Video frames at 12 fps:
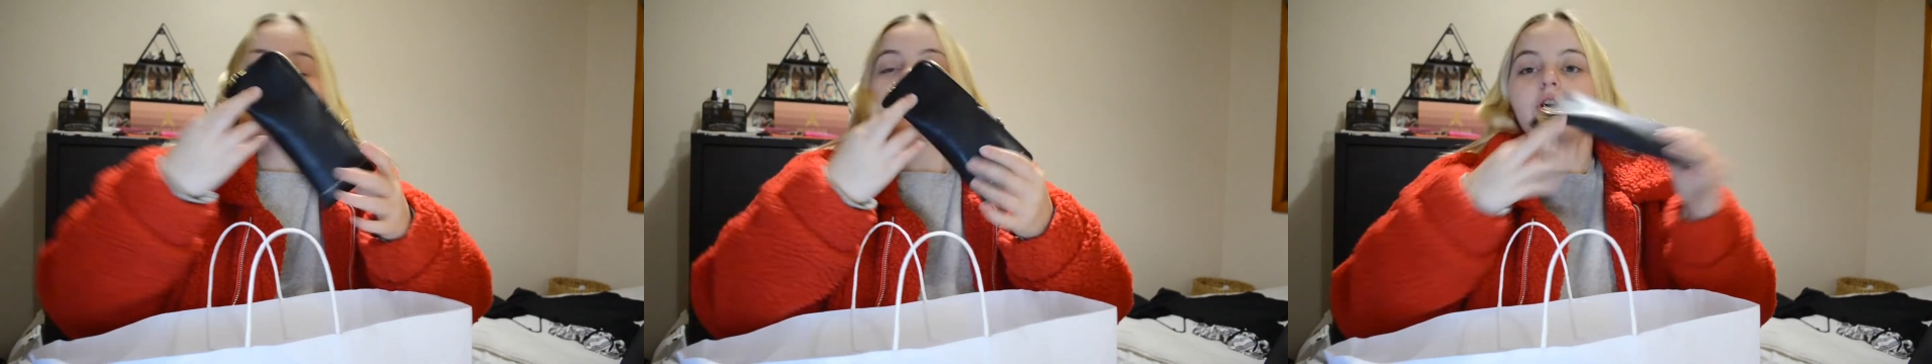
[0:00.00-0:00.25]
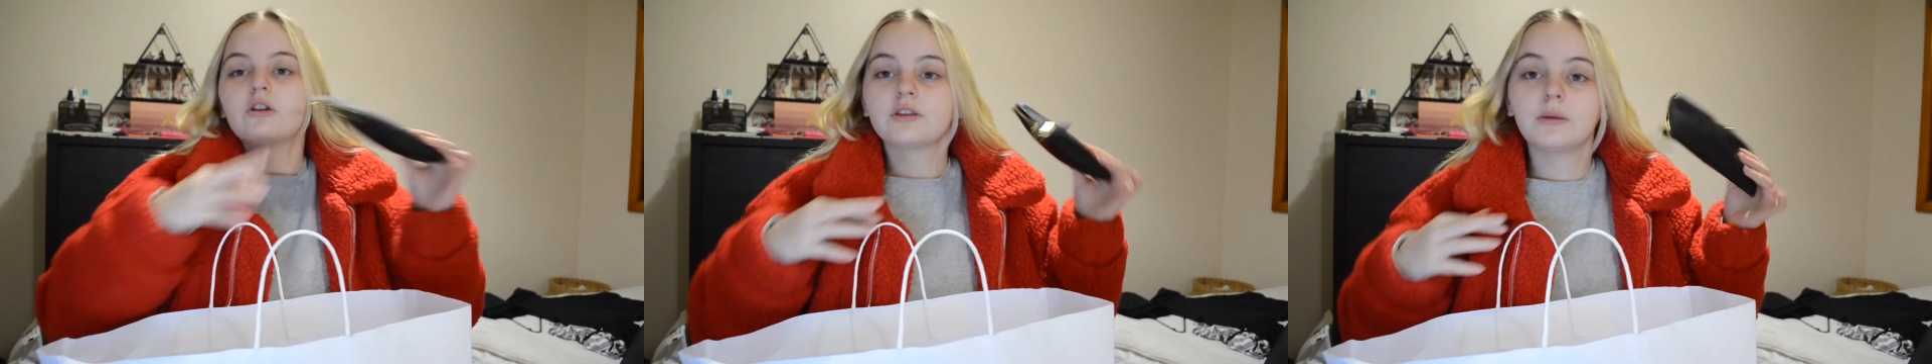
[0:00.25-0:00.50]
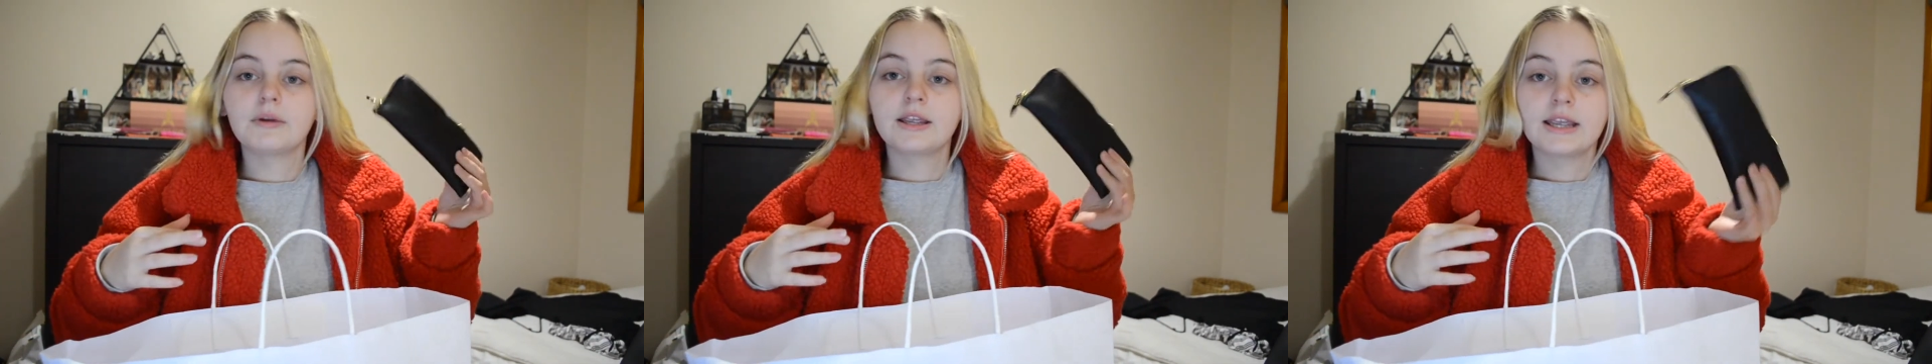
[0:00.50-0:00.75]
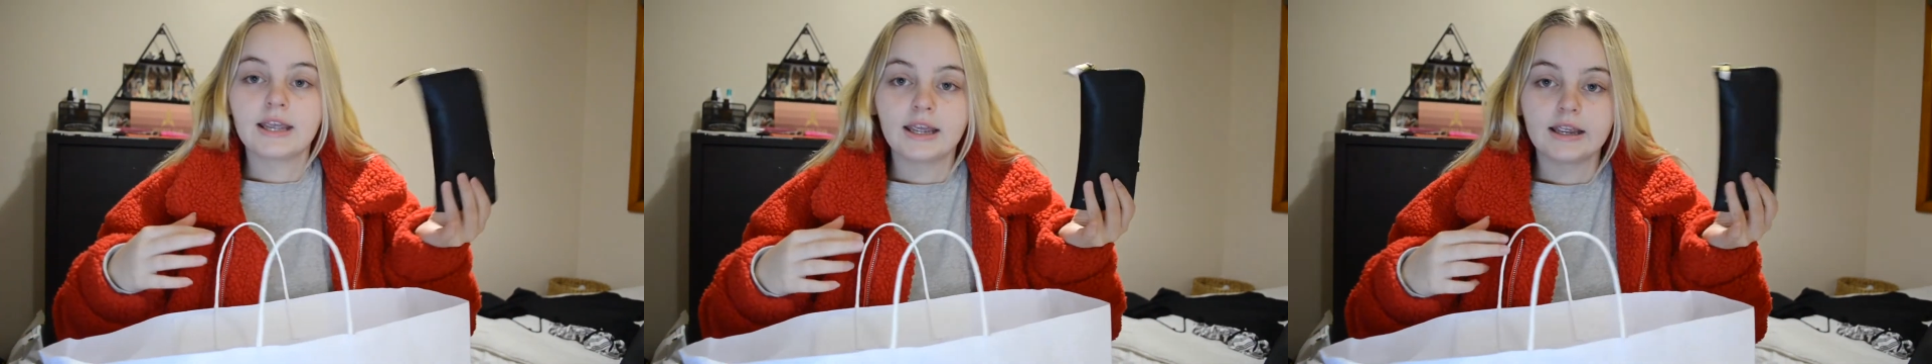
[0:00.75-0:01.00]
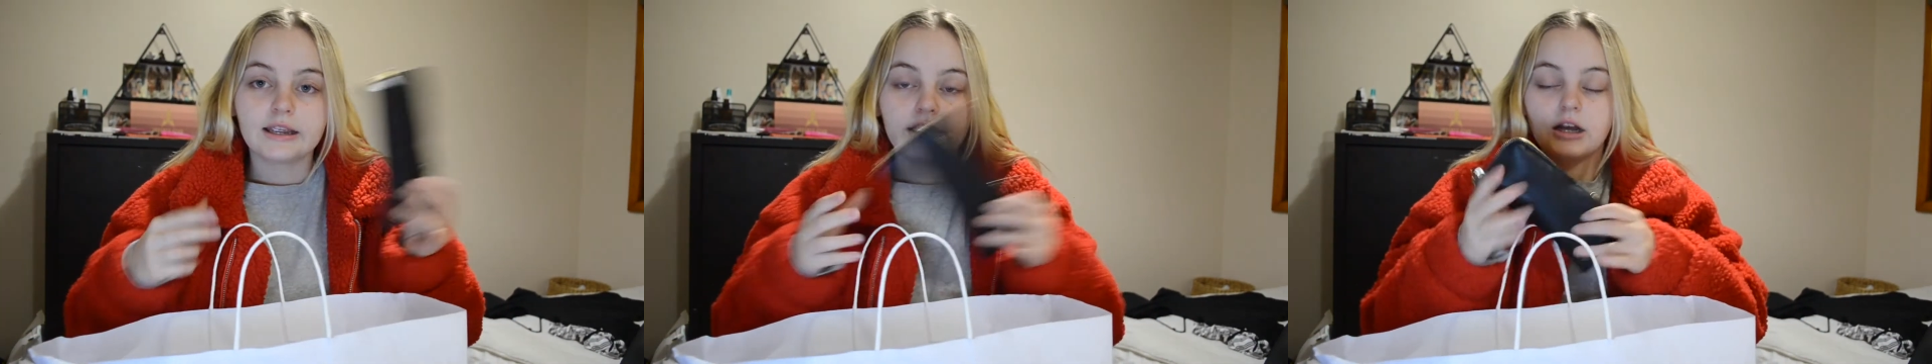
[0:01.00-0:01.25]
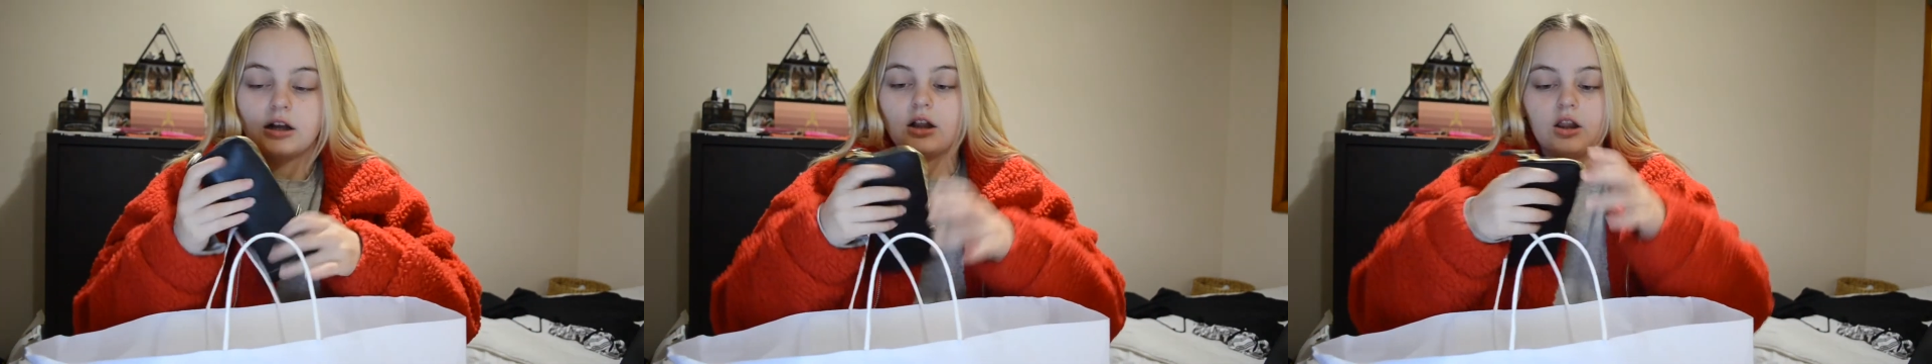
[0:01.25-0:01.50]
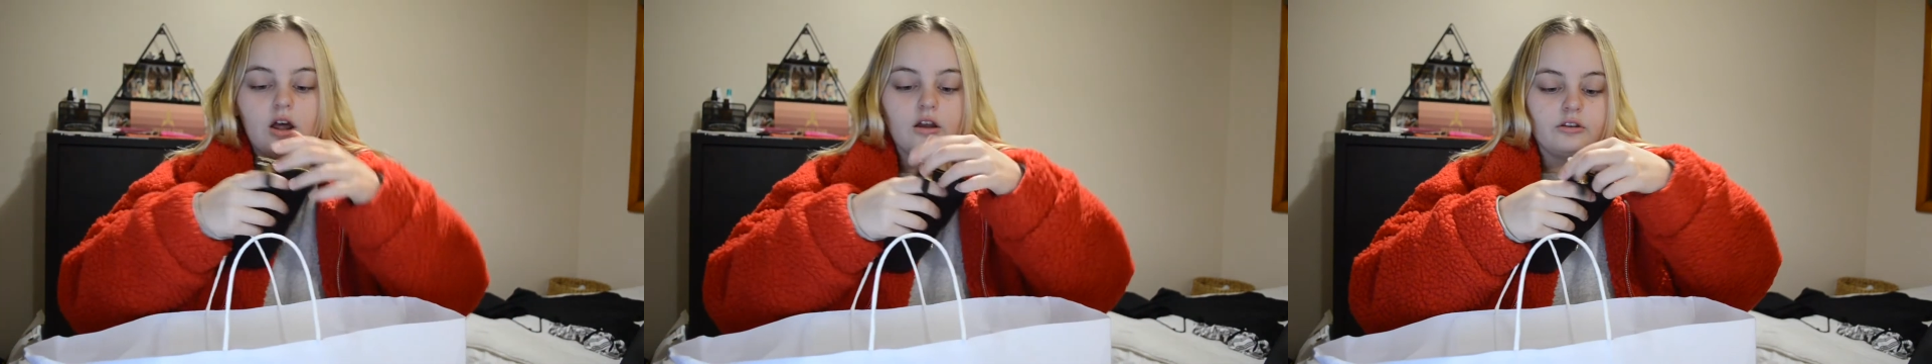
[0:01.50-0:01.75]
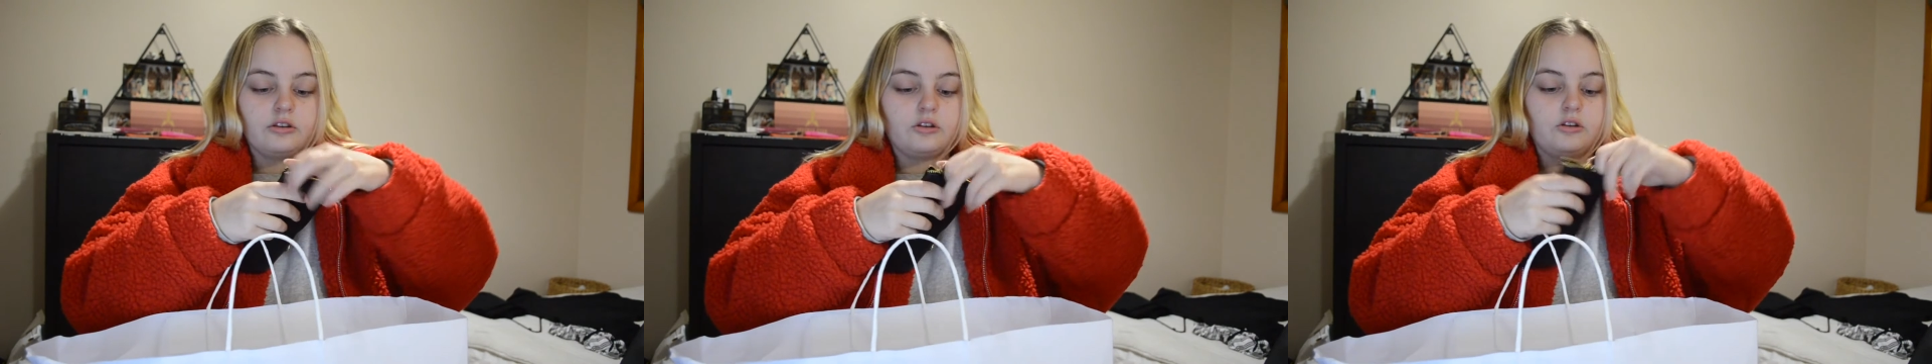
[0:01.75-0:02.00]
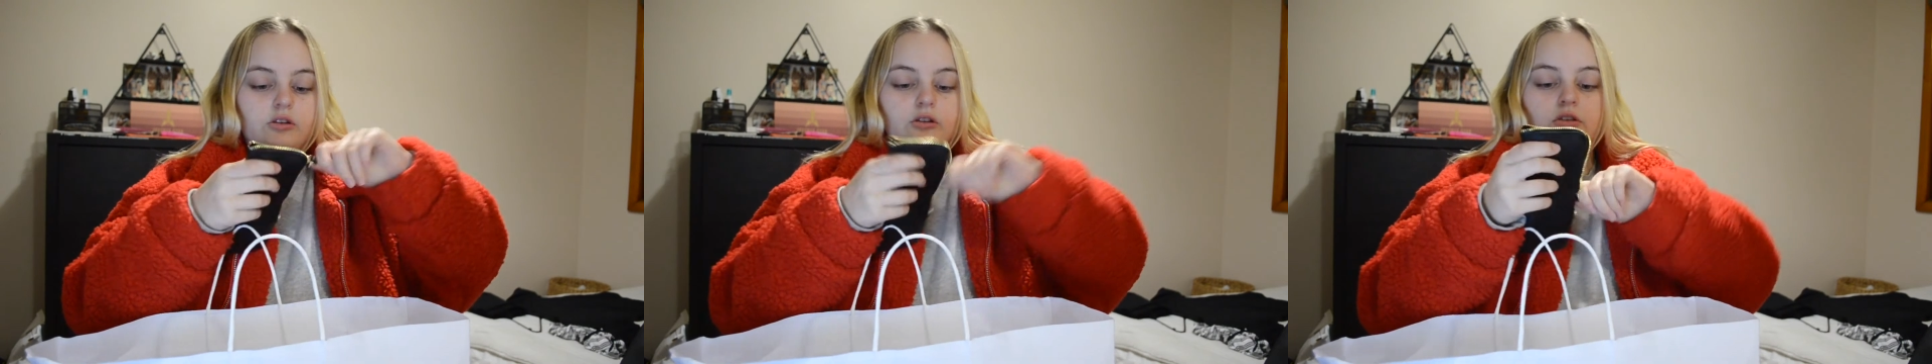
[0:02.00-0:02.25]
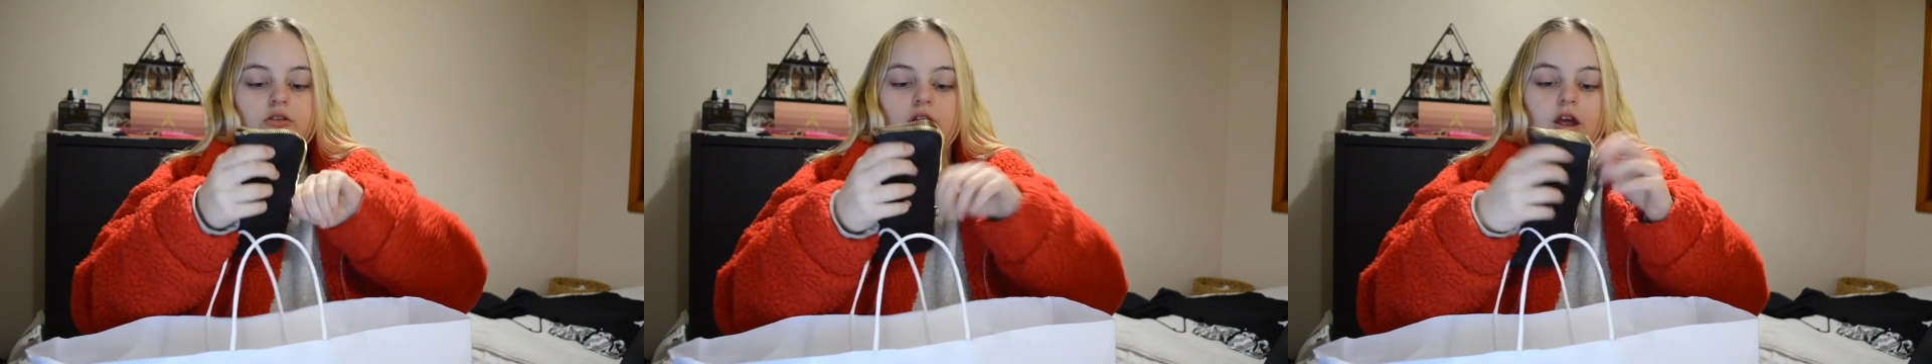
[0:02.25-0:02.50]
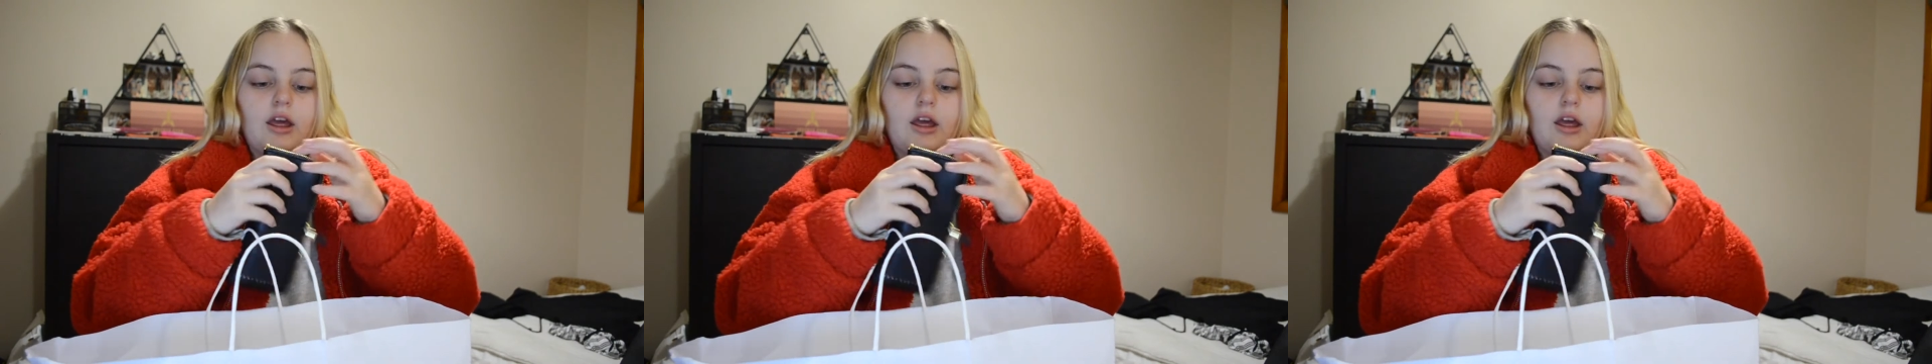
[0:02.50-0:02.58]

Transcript: We got some key glasses